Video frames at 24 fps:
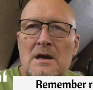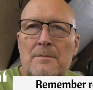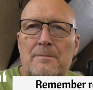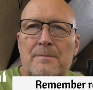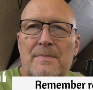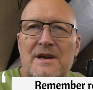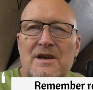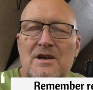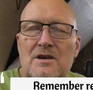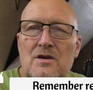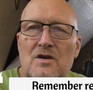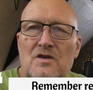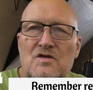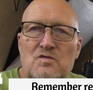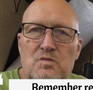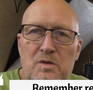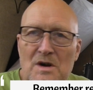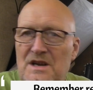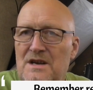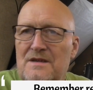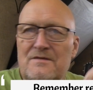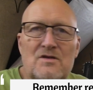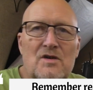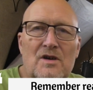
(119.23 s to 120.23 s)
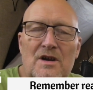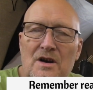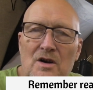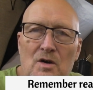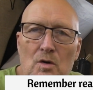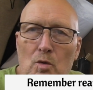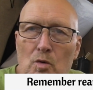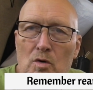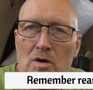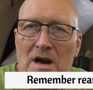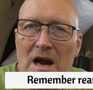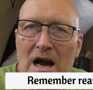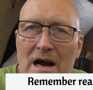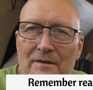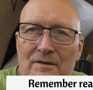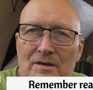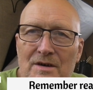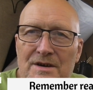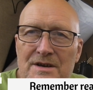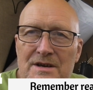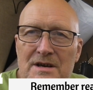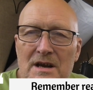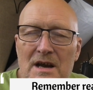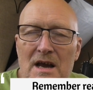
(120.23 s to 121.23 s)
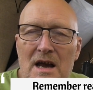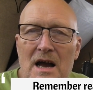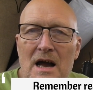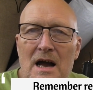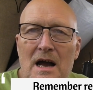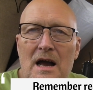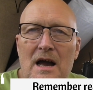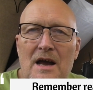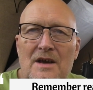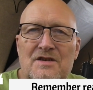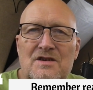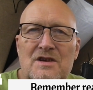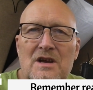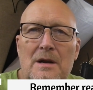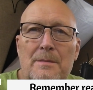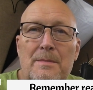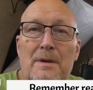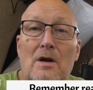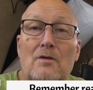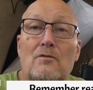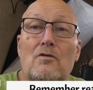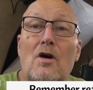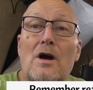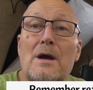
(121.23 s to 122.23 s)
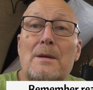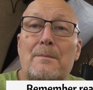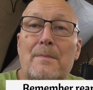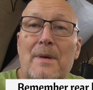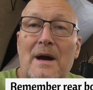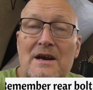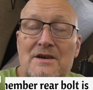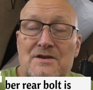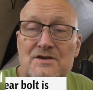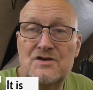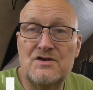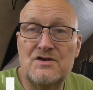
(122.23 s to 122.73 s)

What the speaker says: because when you've got it all covered, it's going to be a right pain to